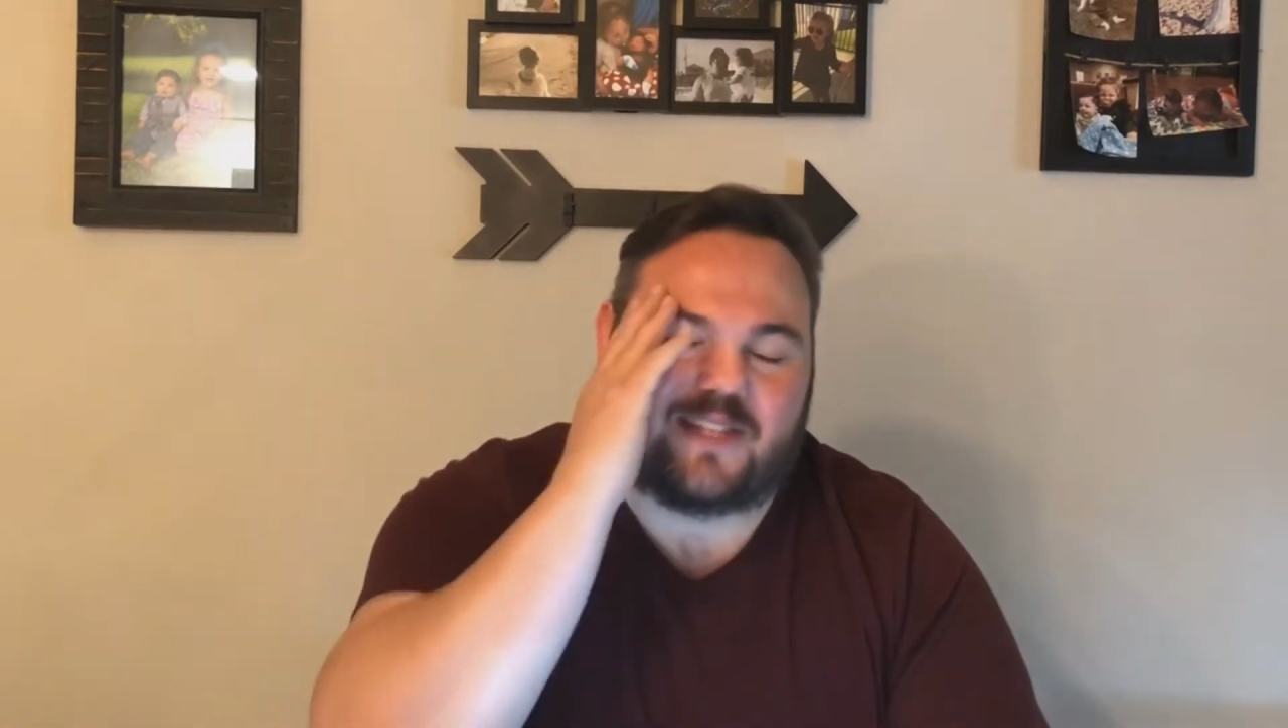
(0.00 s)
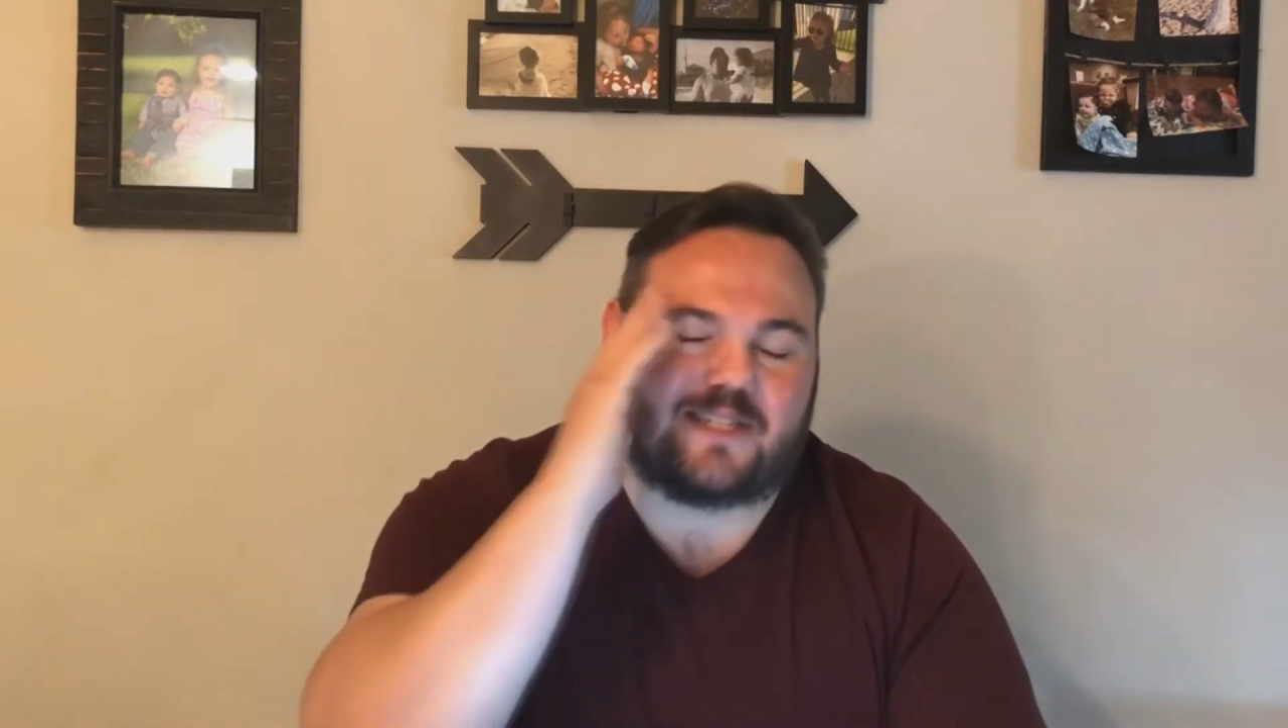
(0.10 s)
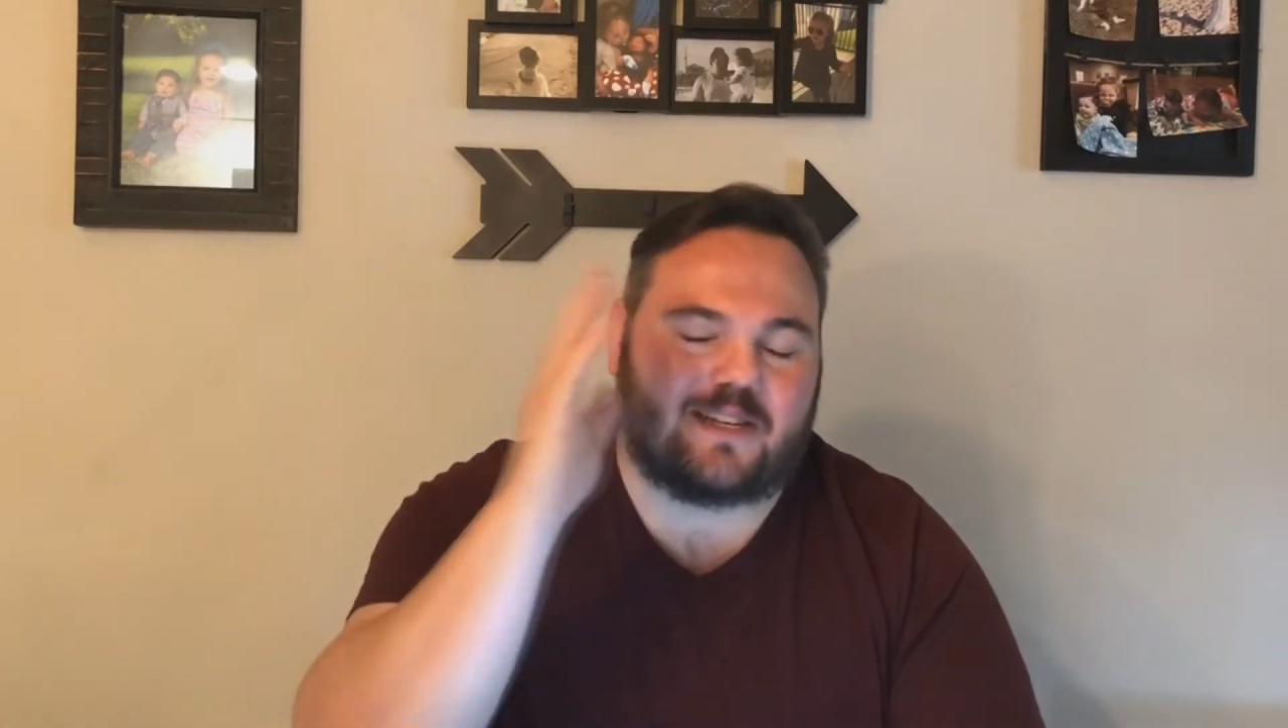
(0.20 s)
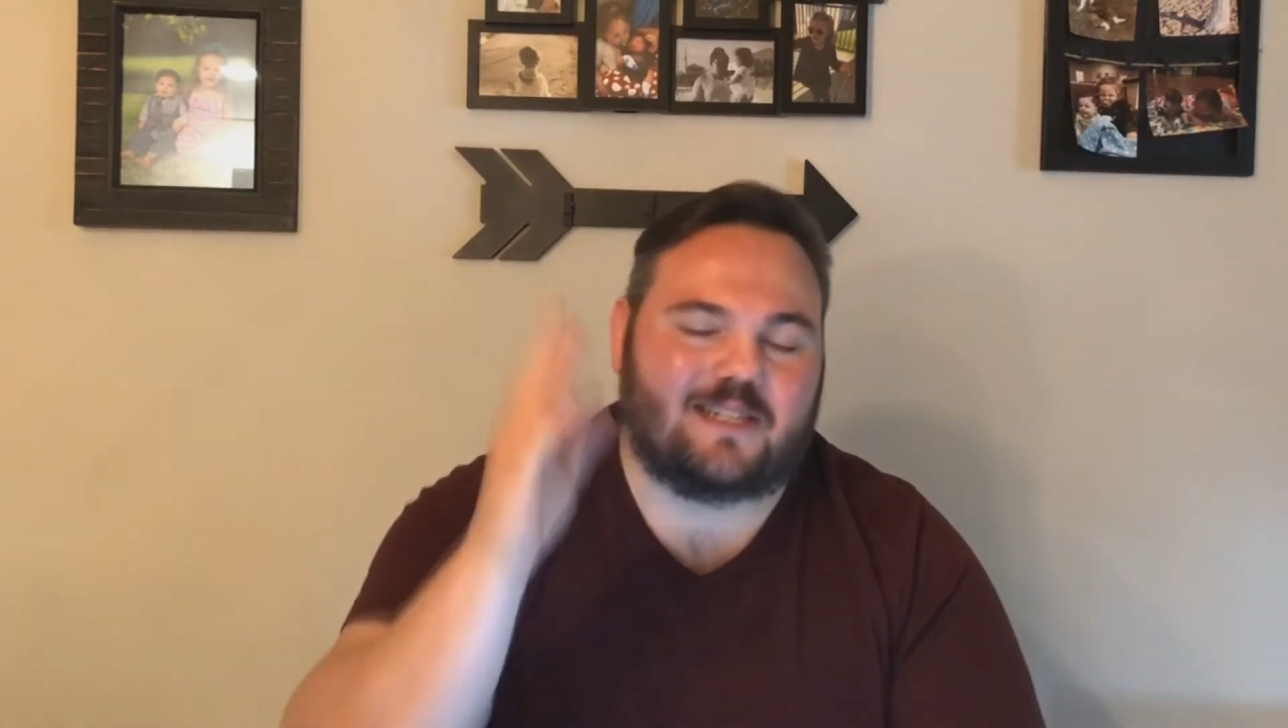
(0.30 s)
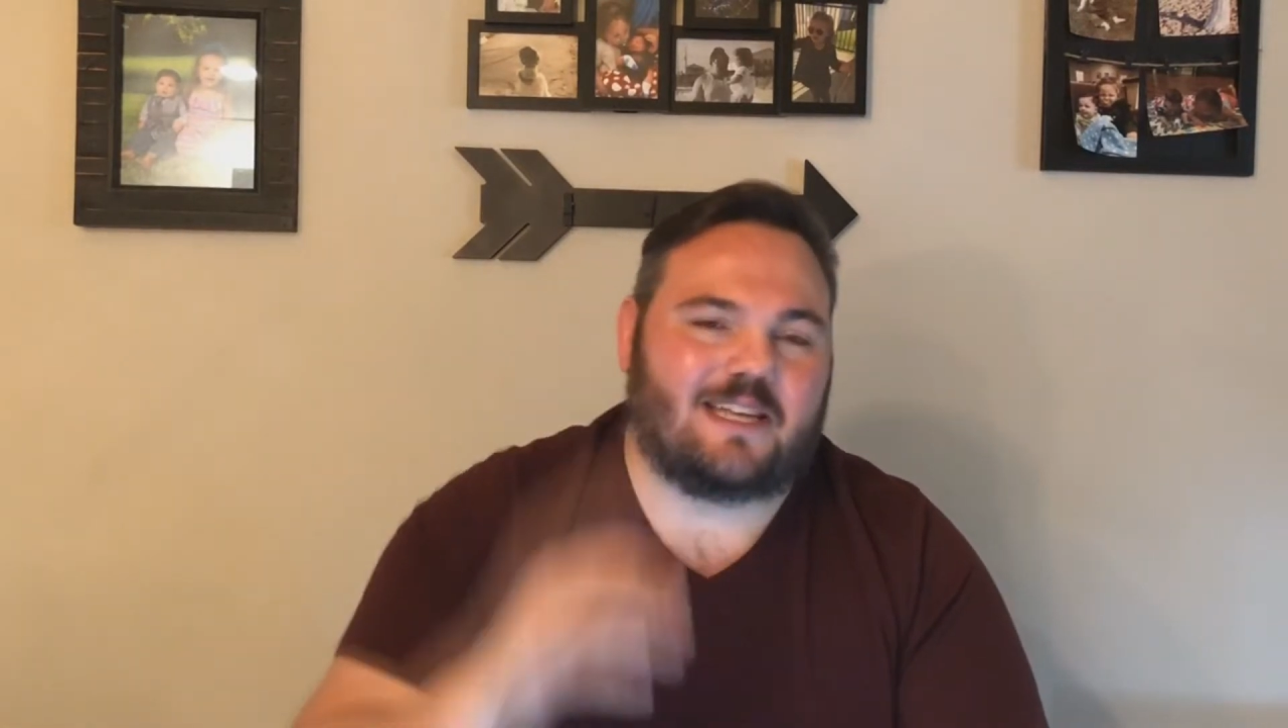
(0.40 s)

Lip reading: this is going